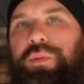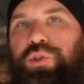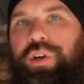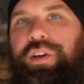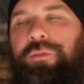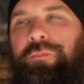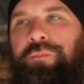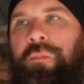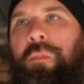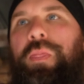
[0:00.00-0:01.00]
the trail.
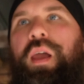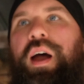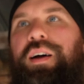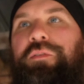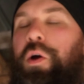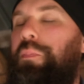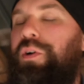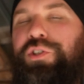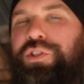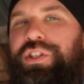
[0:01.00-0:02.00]

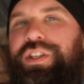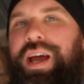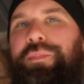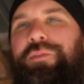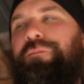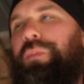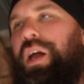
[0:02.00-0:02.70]
Emergencies happen.